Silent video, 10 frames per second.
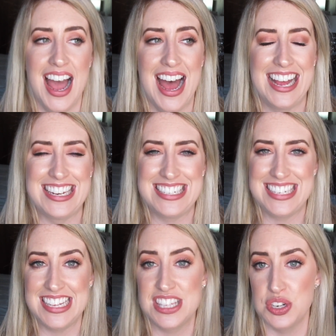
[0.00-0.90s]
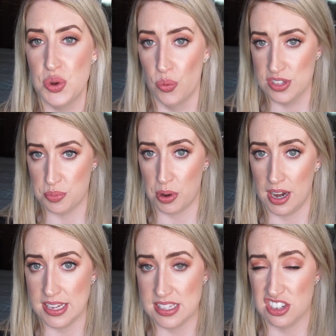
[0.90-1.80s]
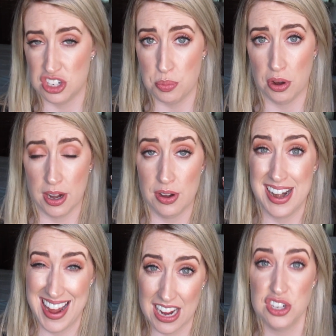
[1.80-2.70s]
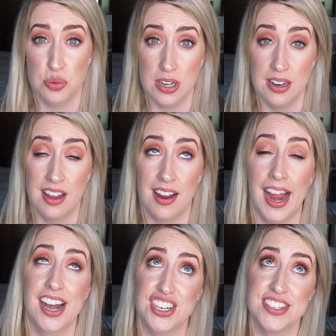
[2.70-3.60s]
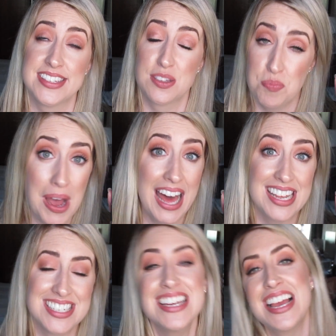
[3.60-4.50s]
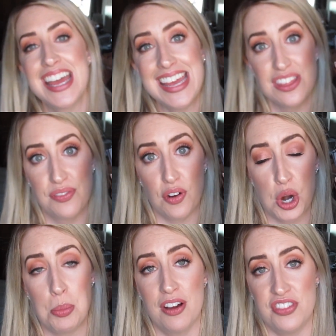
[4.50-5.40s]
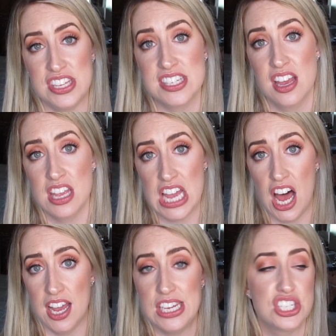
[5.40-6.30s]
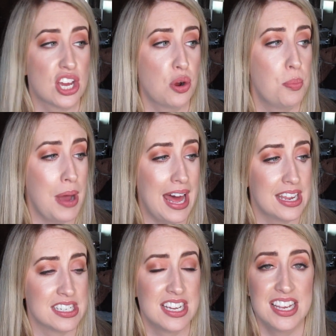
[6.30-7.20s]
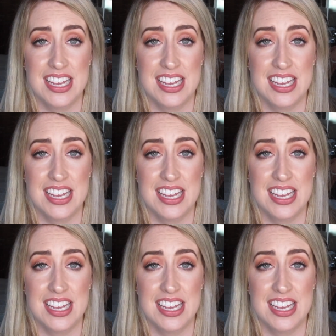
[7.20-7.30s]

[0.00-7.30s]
and it's no surprise that she brought out an actual artist's palette in the form of this eyeshadow palette.